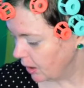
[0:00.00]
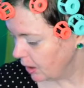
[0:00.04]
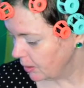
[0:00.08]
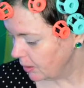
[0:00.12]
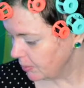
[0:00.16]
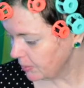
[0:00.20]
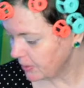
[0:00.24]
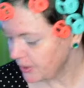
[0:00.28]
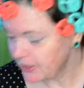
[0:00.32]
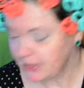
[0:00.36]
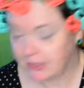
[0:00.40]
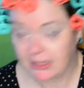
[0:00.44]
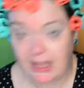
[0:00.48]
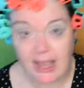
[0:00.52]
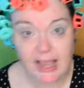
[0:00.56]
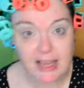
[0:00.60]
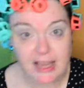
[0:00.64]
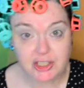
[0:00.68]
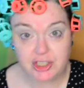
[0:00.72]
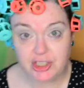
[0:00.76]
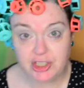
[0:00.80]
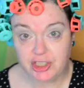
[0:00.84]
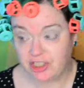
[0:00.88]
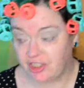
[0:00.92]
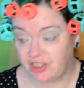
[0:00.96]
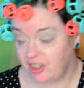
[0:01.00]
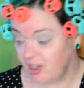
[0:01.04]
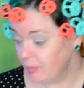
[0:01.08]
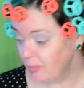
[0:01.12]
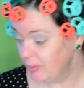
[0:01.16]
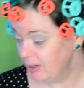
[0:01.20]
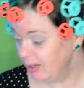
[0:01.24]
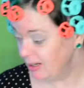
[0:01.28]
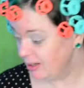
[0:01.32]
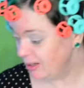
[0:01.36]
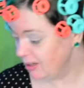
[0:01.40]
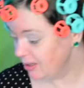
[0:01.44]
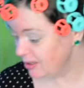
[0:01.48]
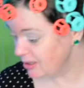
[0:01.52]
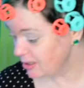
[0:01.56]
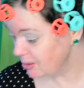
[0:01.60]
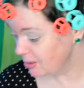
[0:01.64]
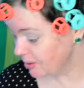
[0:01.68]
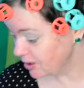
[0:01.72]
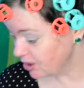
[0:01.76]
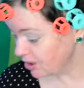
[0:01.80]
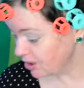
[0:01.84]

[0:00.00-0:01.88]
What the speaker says: Because last year I went nuts with the